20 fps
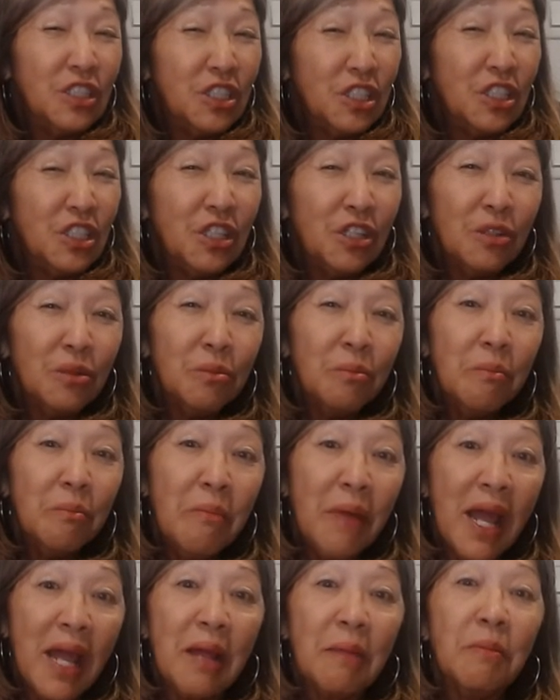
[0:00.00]
Do you
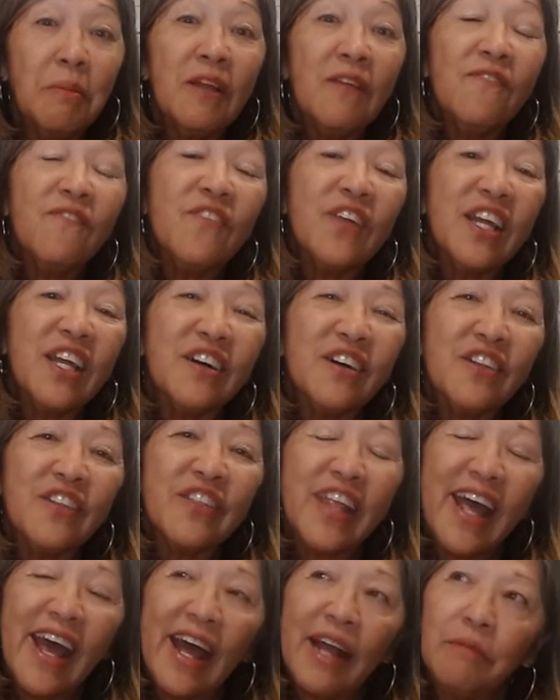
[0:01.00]
maybe
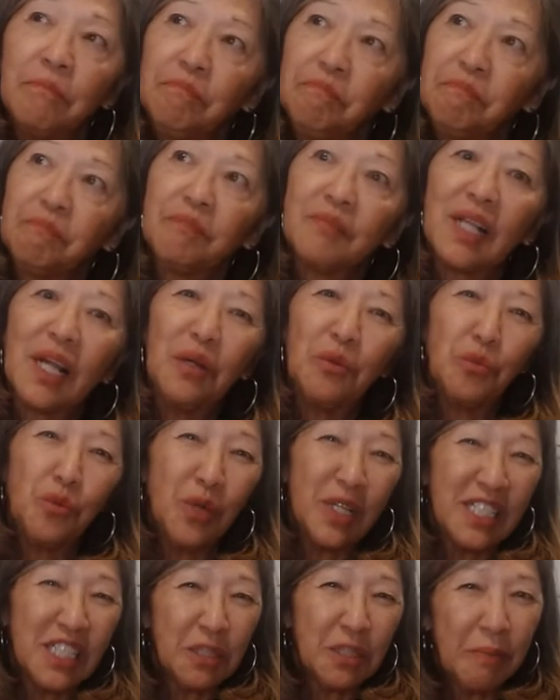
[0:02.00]
feel that
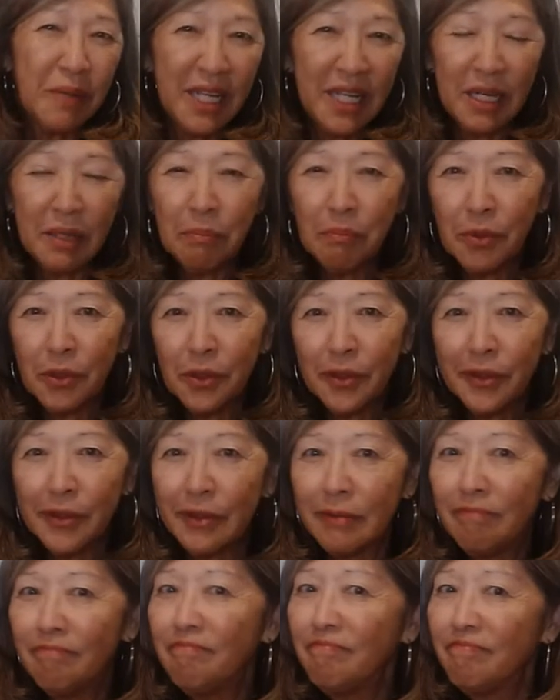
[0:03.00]
rich
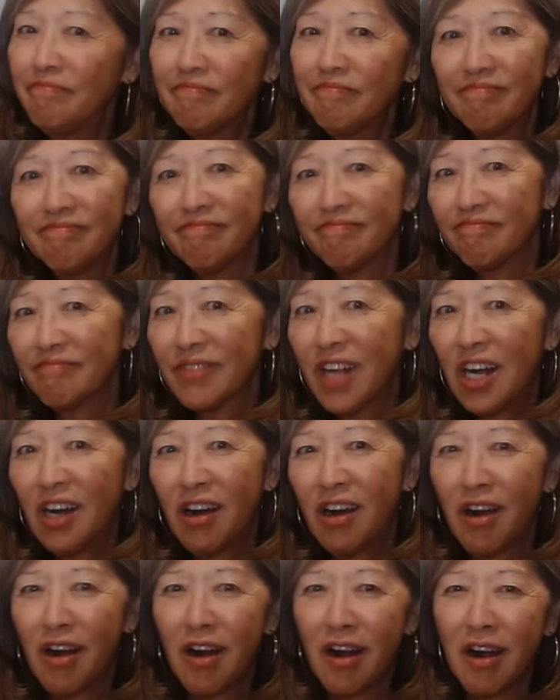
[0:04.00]
people
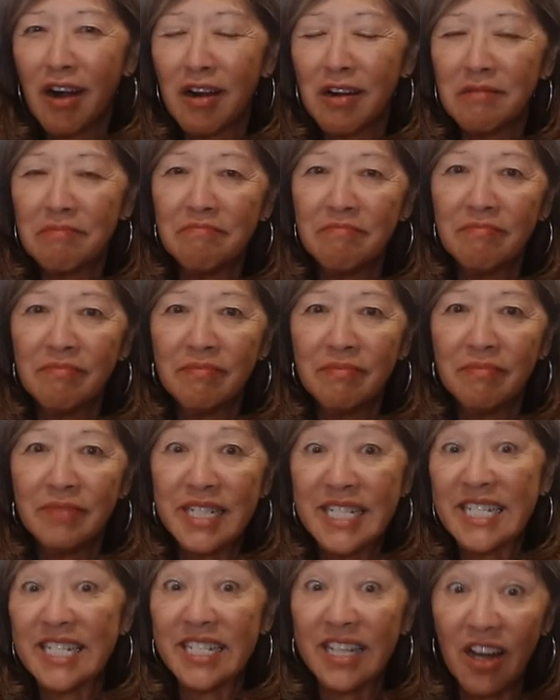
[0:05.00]
are
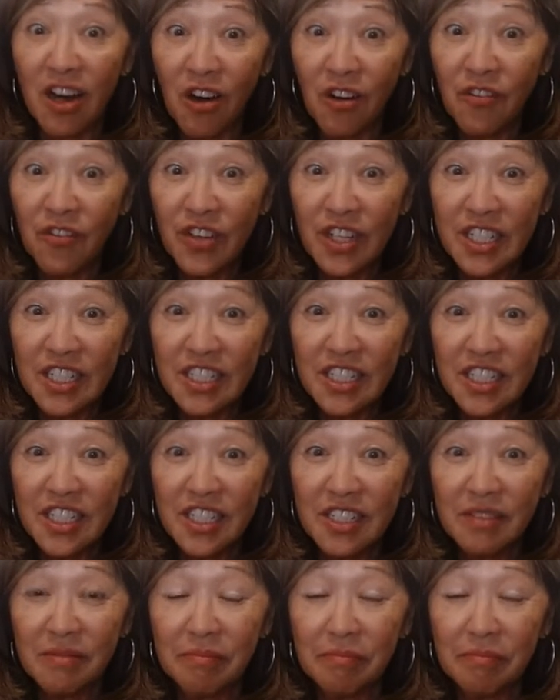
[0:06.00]
selfish?